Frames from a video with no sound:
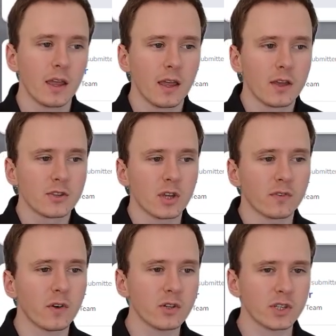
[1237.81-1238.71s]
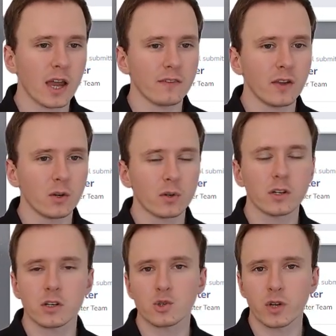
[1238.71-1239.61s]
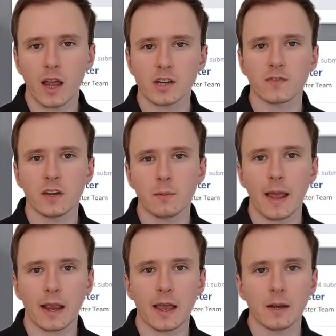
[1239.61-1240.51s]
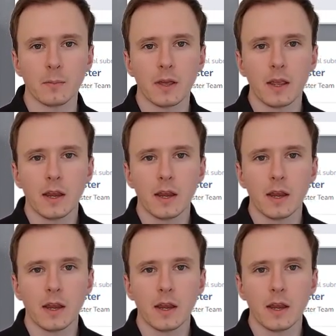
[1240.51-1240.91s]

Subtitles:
So first off, in order to triage a feedback item,